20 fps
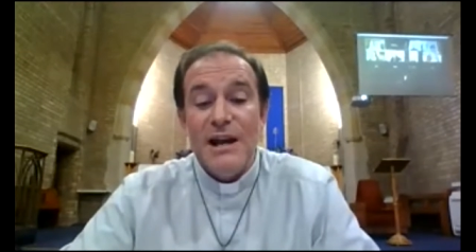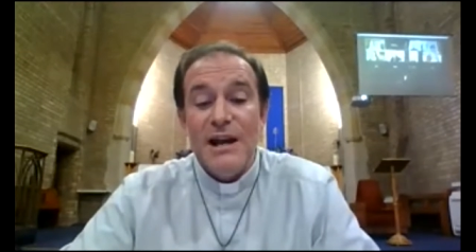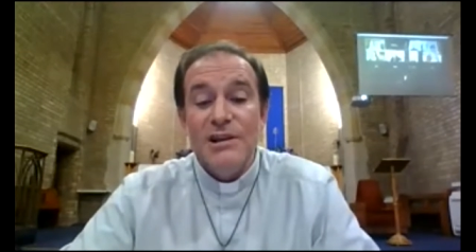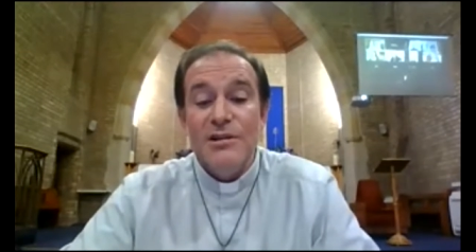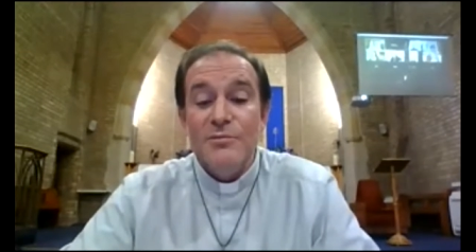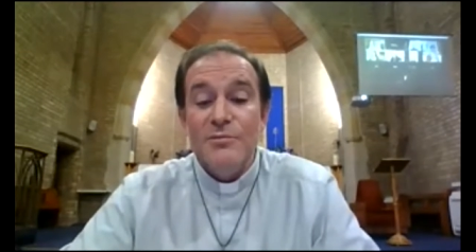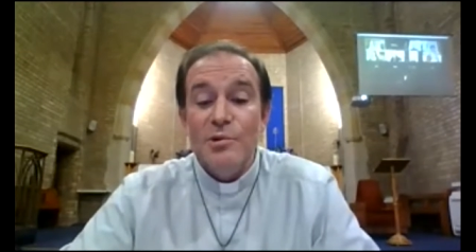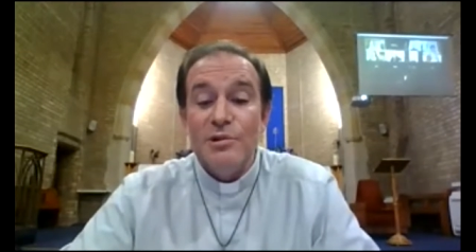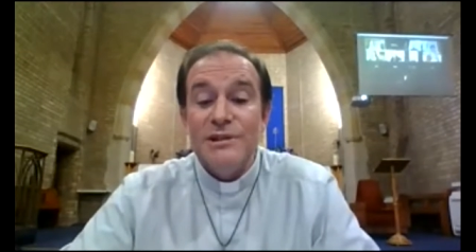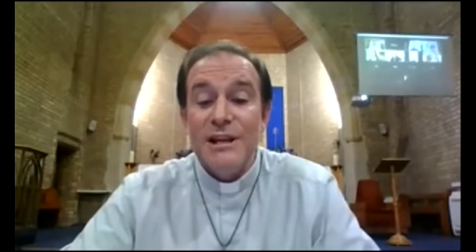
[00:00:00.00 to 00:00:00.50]
Are
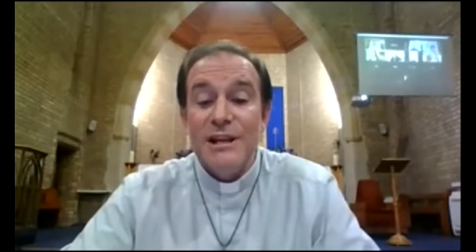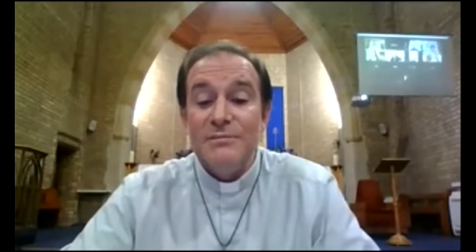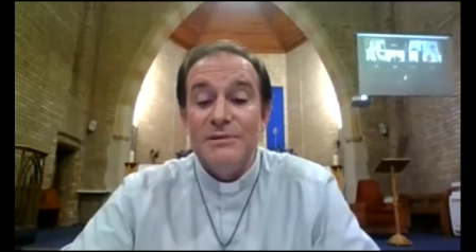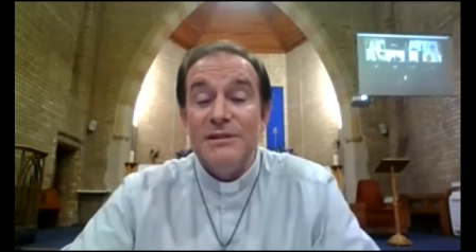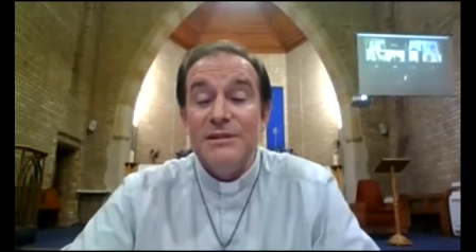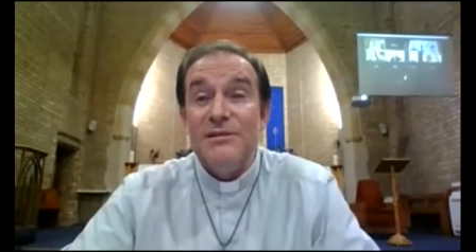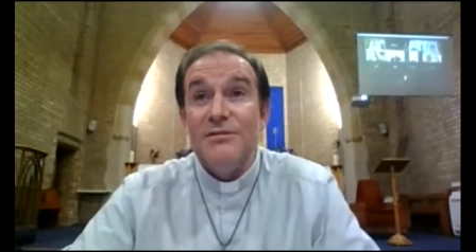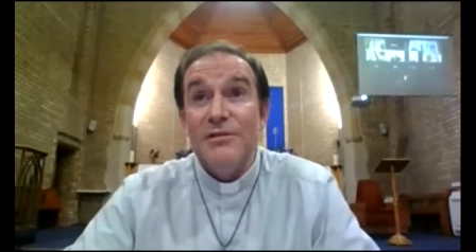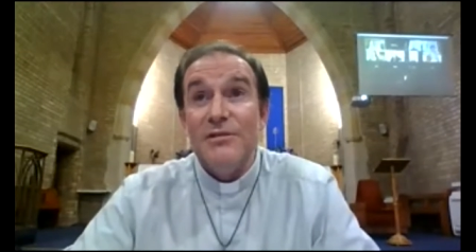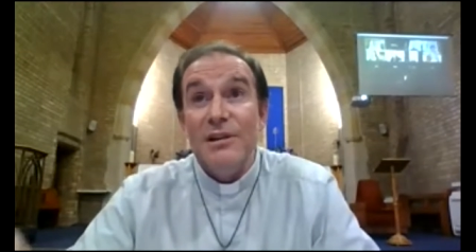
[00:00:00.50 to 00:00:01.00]
you more
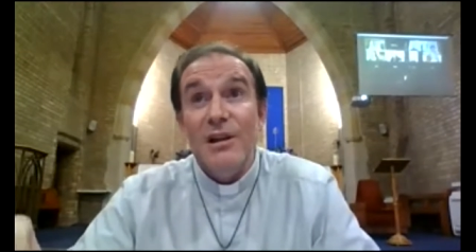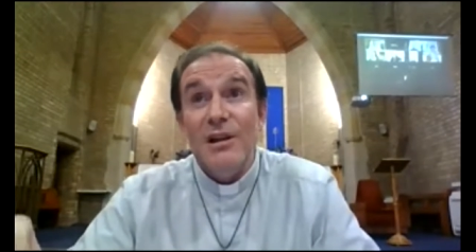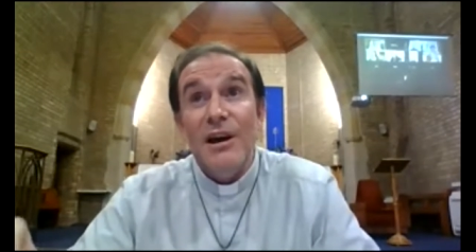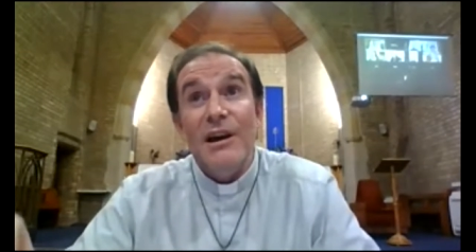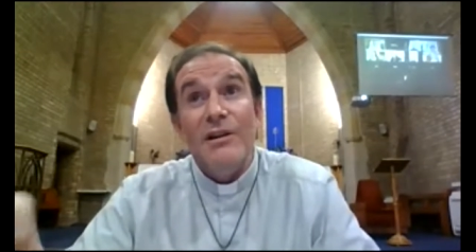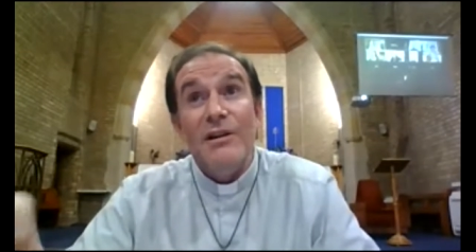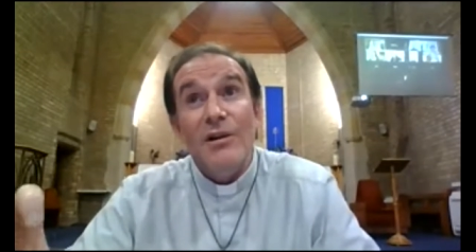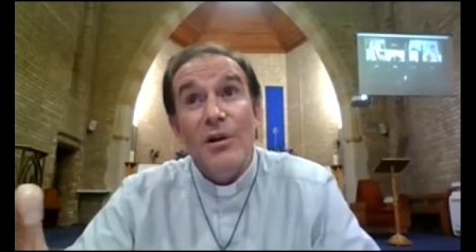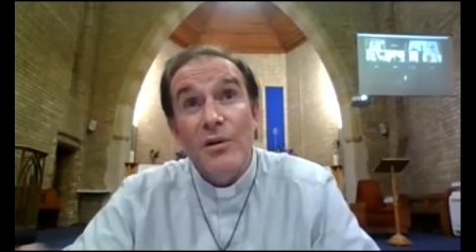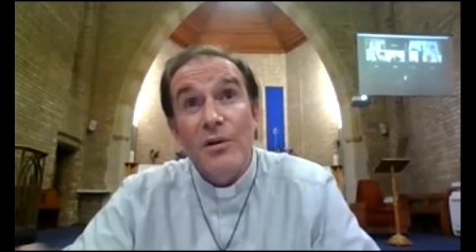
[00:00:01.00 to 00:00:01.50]
tempted to
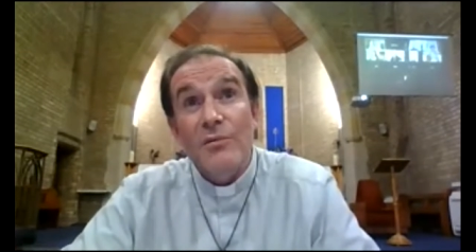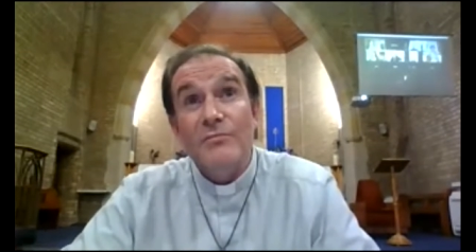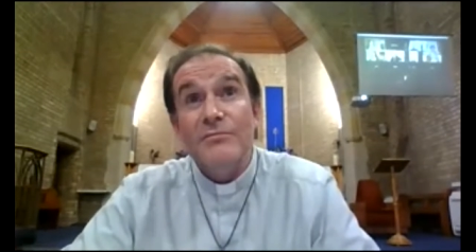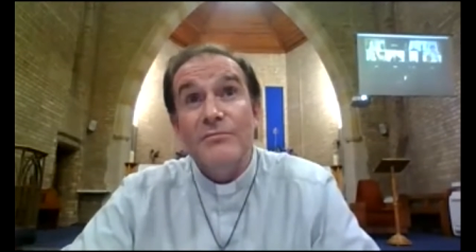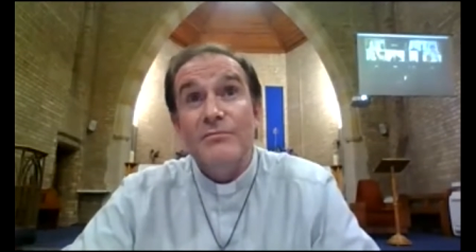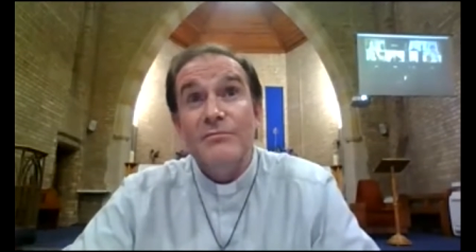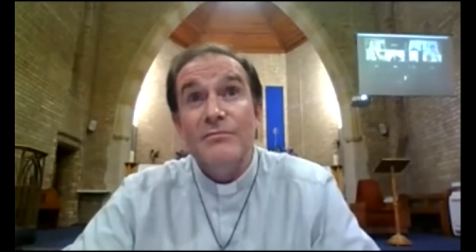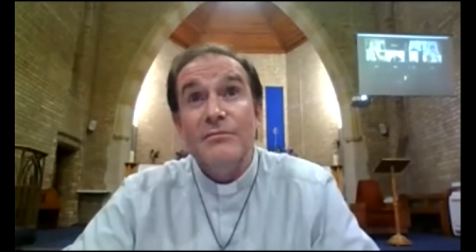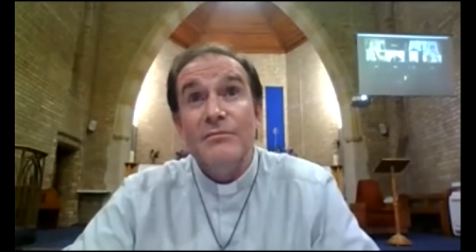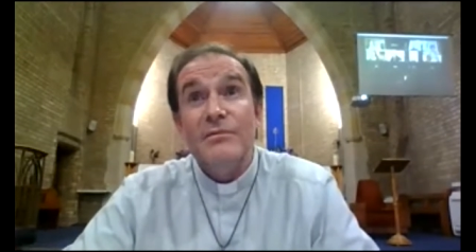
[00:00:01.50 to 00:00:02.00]
rely on hope
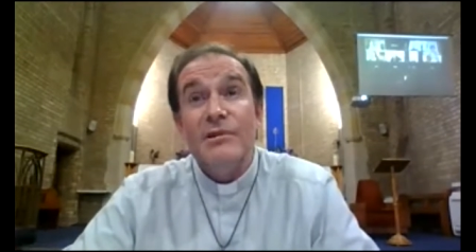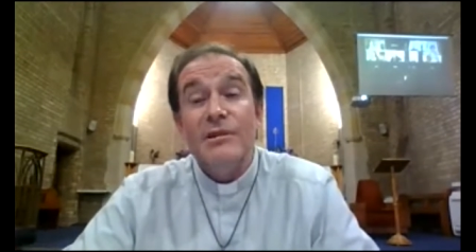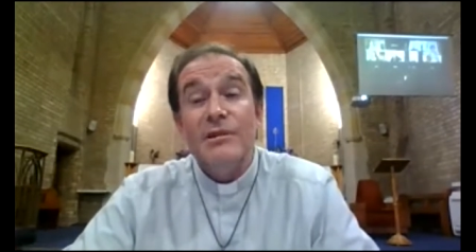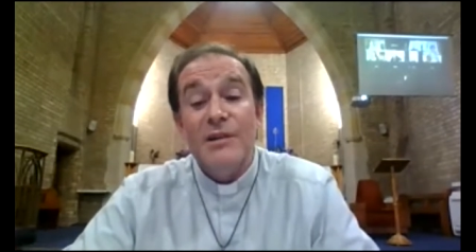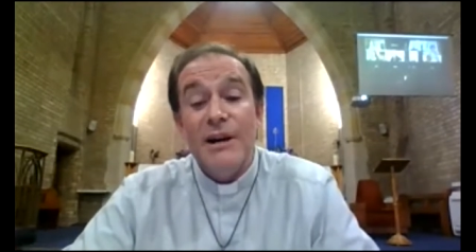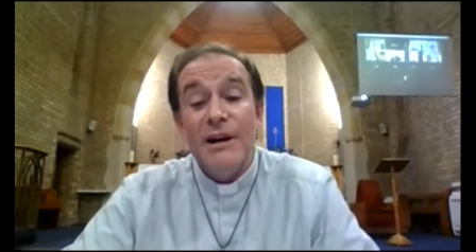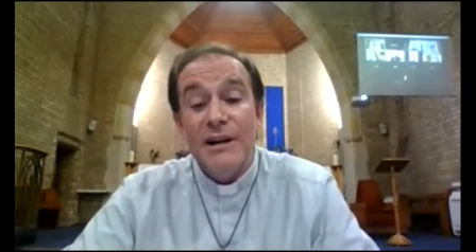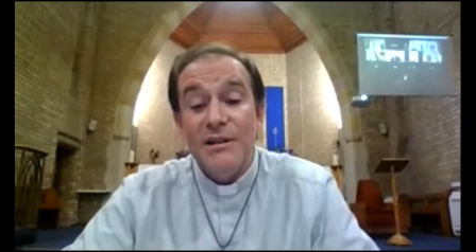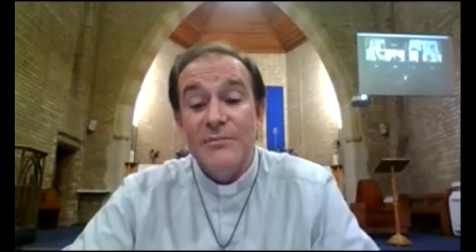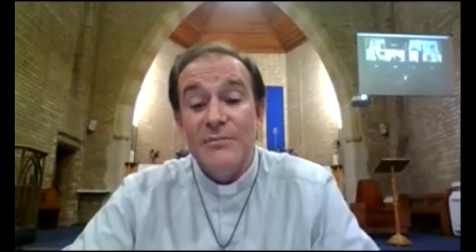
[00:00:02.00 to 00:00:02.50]

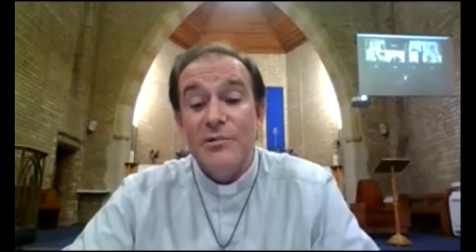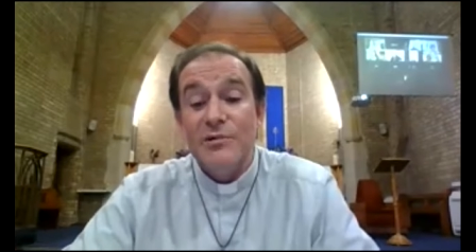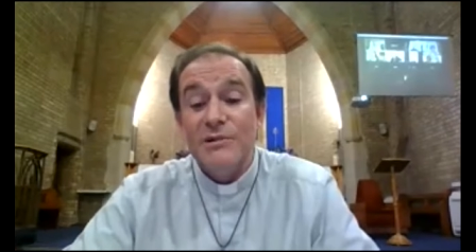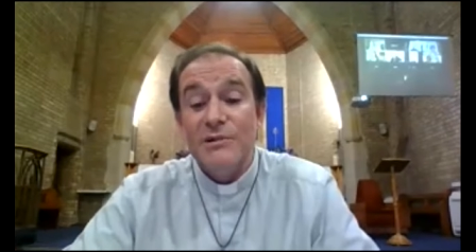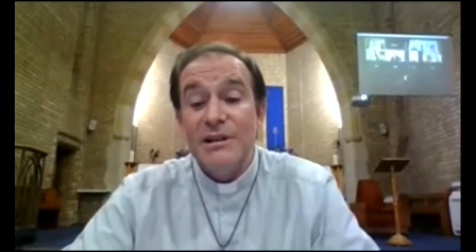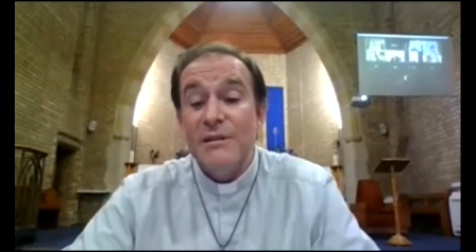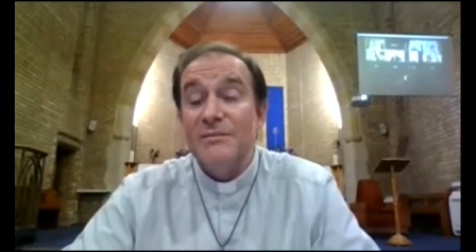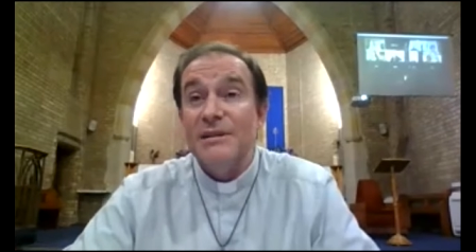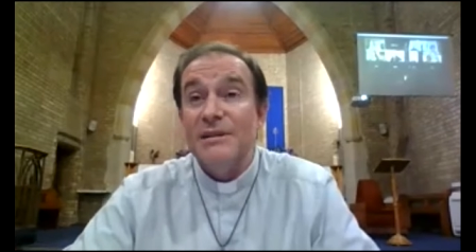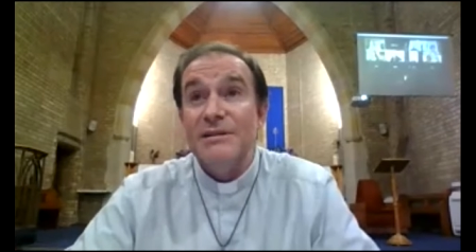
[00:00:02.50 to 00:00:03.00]
or are you more
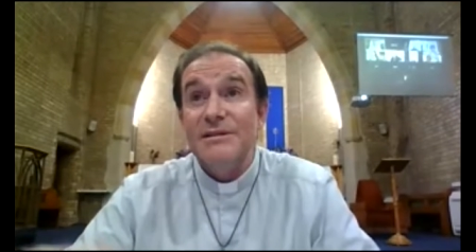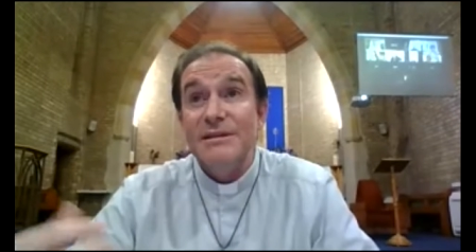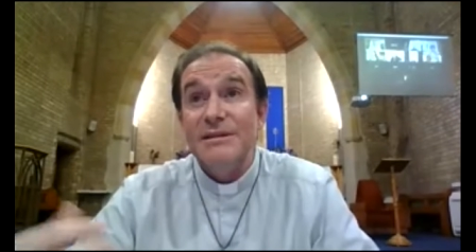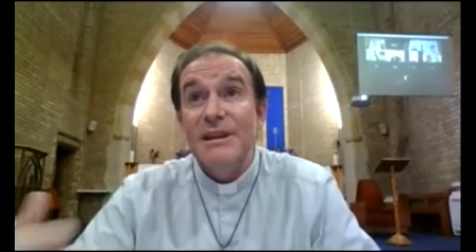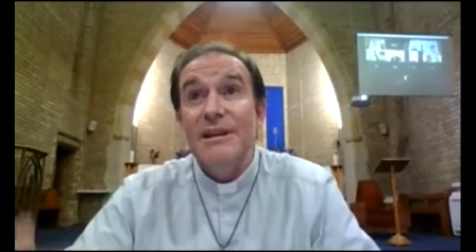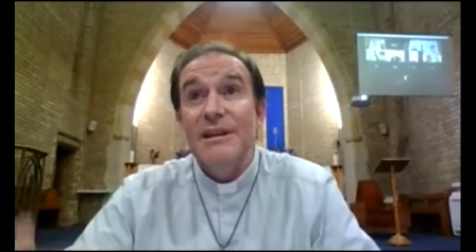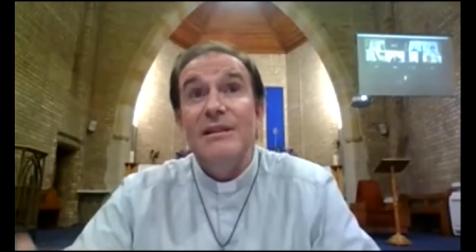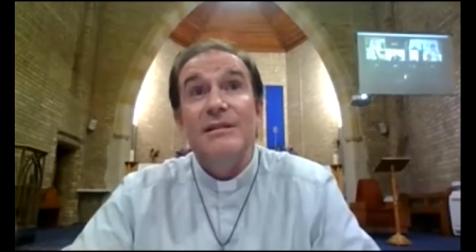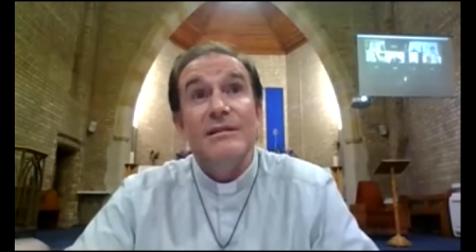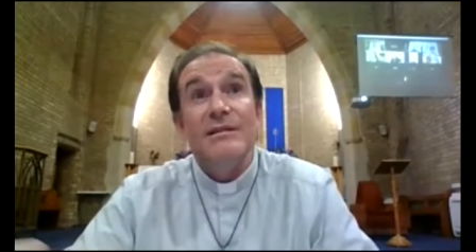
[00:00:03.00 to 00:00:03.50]
tempted to
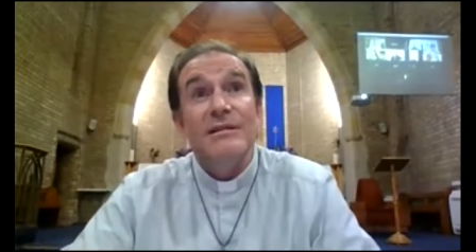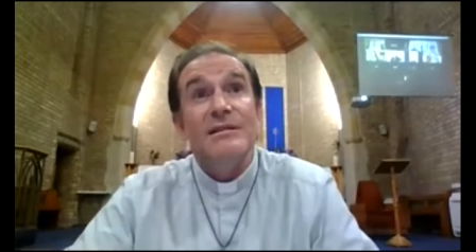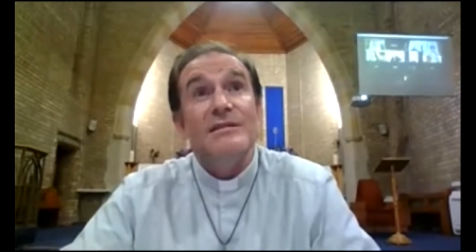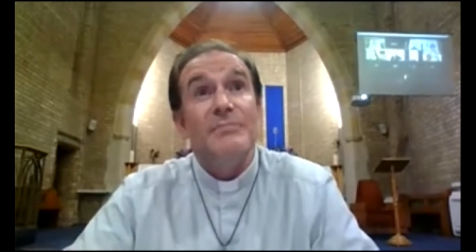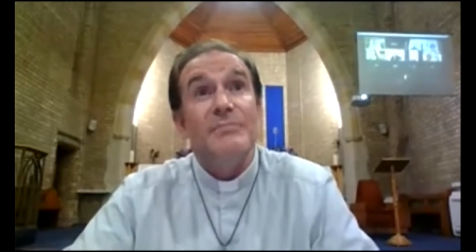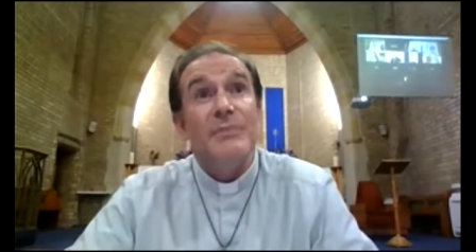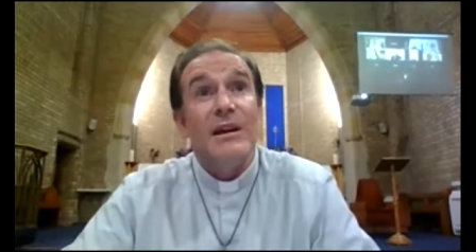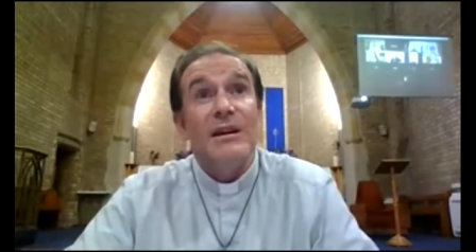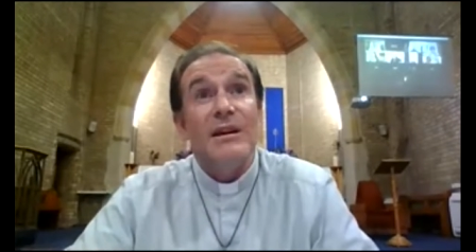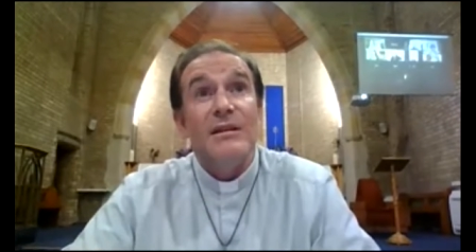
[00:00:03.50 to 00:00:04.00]
sink into
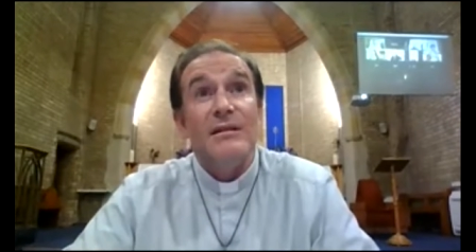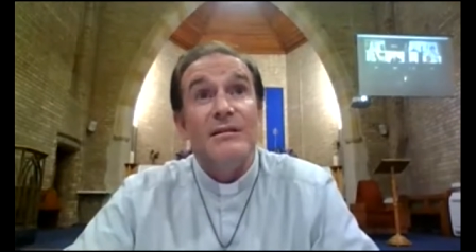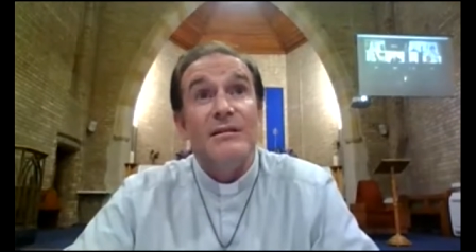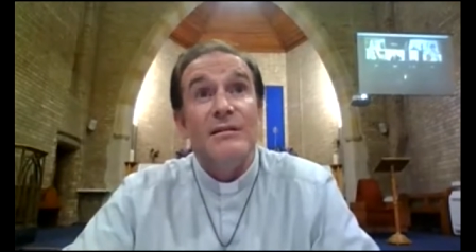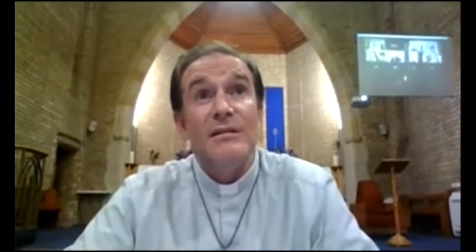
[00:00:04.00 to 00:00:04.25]
despair?